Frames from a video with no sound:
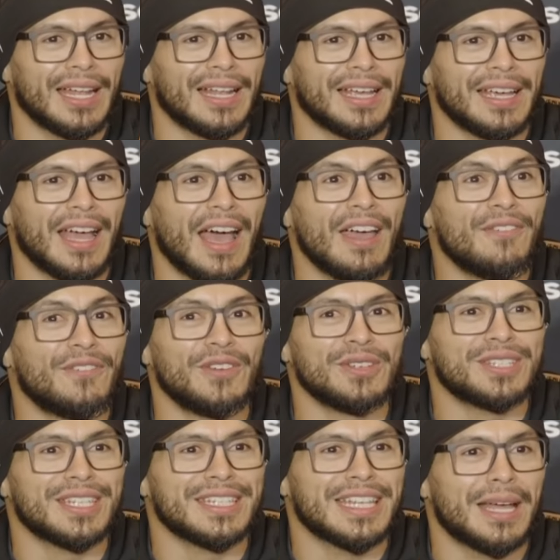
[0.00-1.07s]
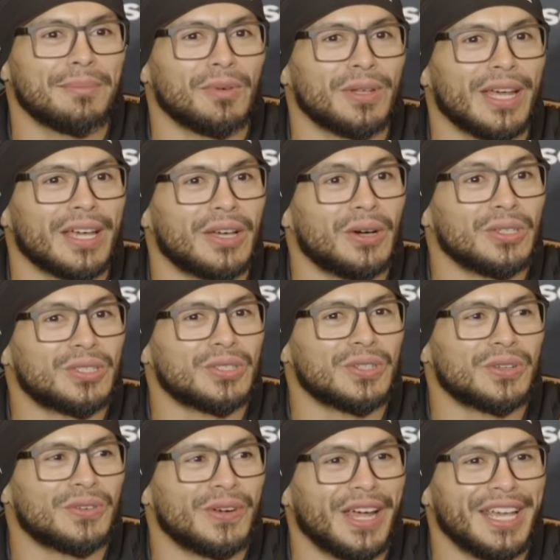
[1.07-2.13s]
Like I feel sometimes when I go to
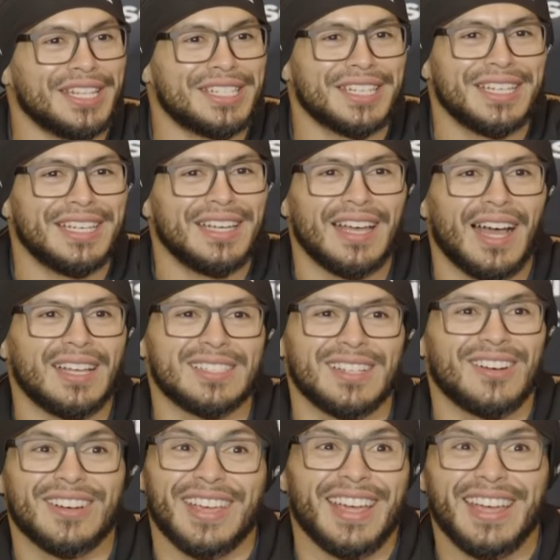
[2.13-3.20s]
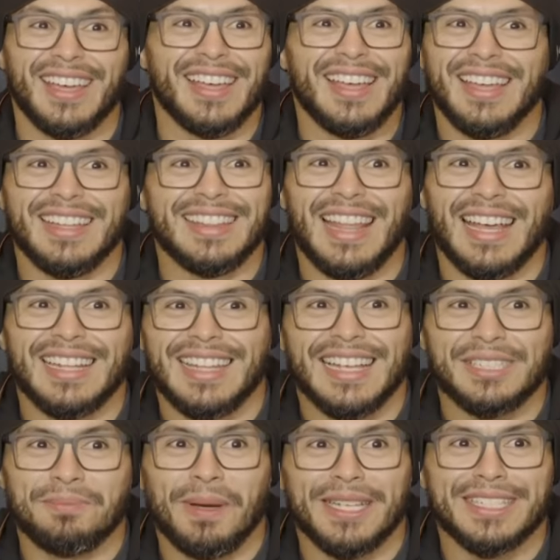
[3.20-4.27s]
the range, I say, okay,
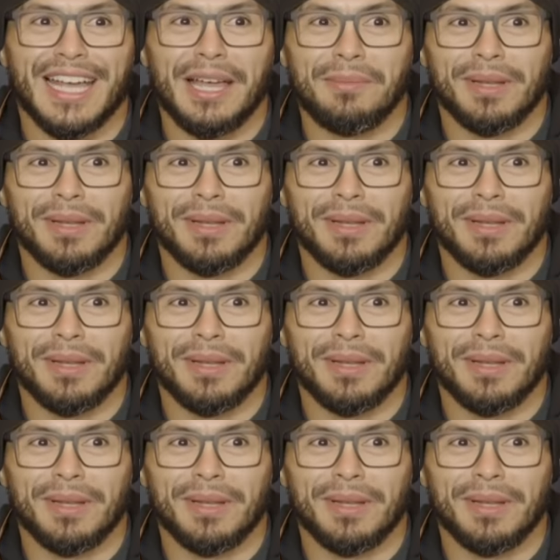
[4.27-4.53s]
that's my time.